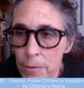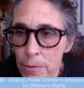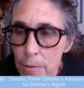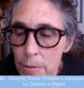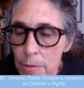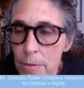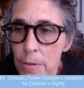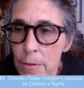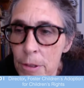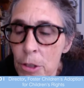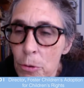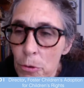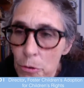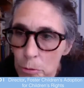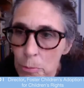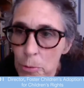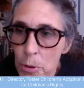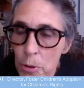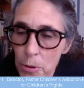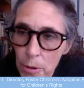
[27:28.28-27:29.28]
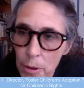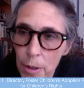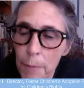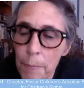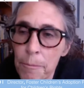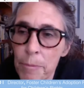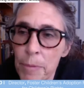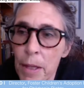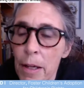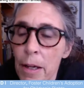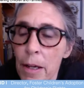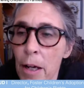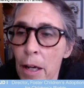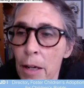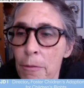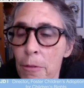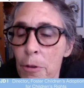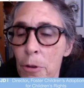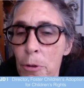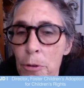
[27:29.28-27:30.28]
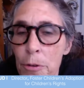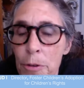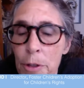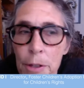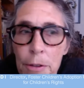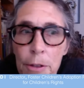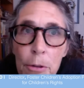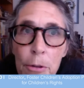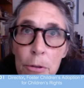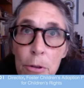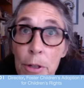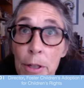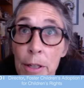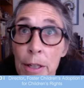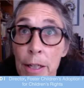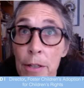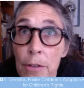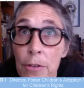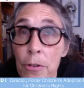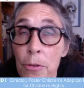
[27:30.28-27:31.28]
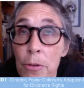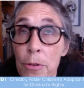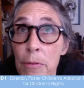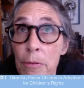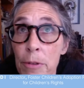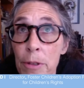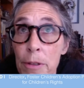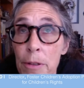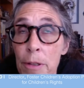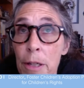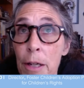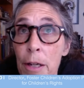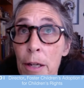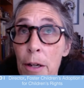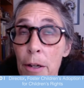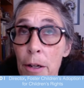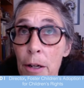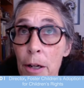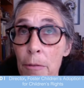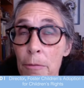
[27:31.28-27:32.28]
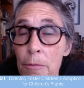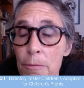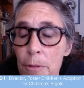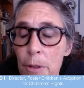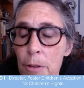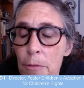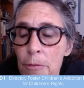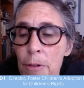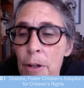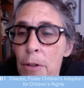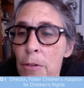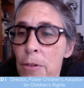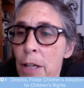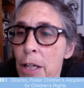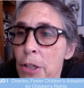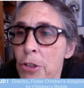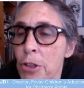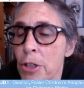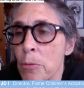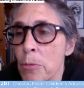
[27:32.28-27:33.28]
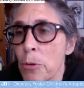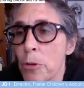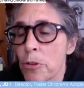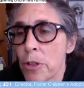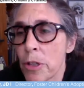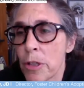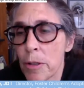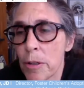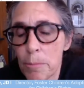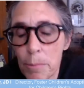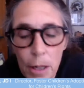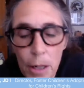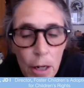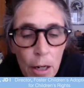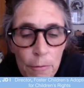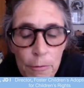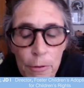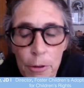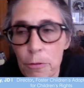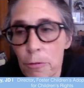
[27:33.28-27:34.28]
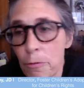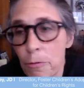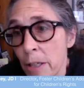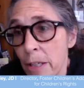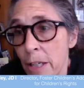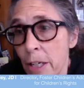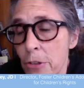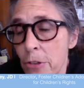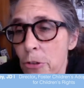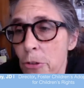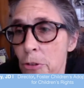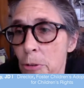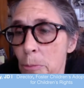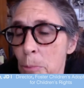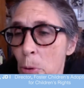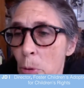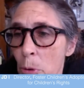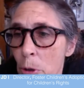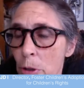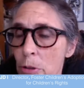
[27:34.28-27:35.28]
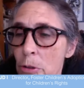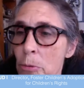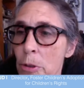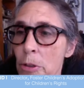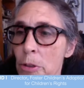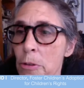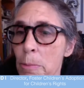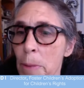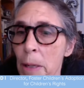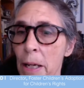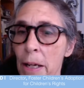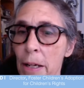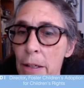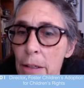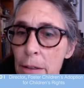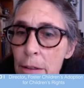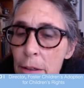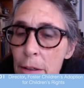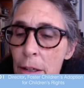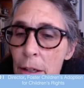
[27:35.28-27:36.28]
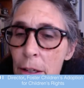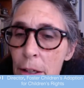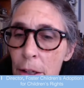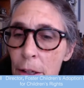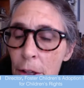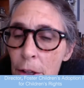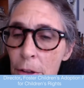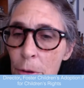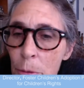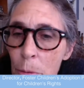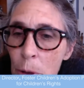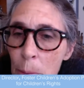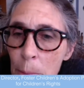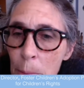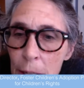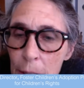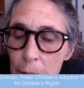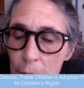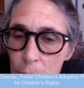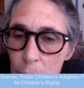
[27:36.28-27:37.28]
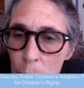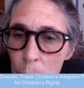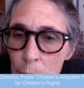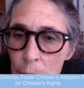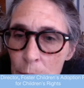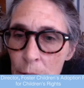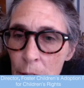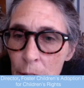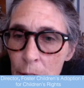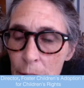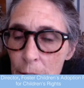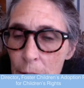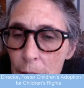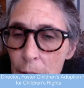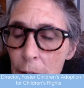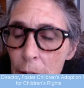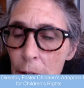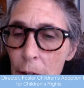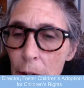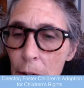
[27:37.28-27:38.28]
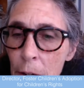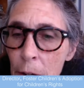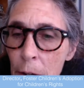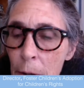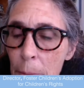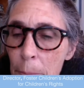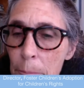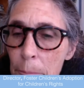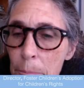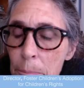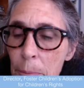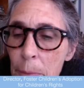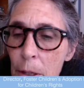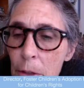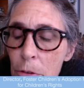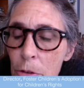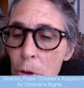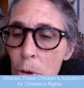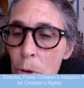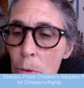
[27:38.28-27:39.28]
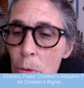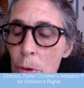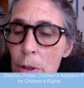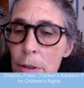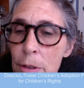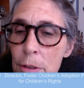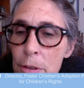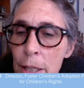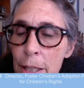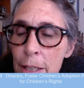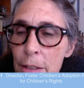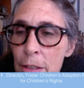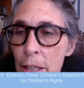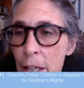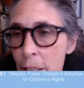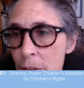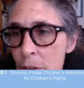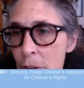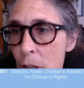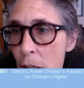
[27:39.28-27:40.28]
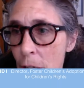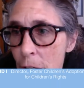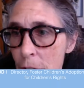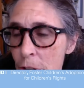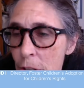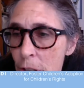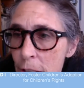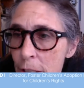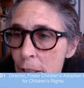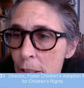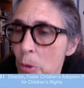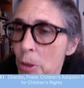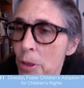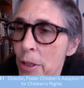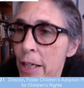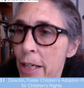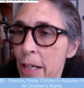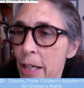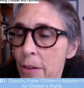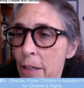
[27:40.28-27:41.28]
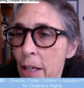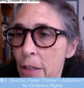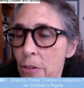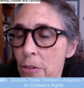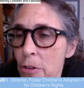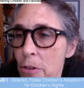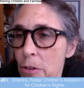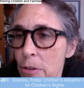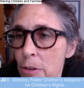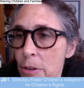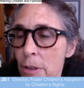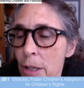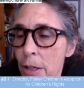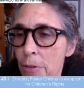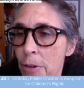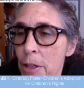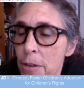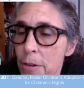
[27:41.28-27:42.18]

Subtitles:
usable. I've heard that they're looking into even a foundation was going to offer financial support to expand the WebEx or whatnot. So like technologically, when they get that, I think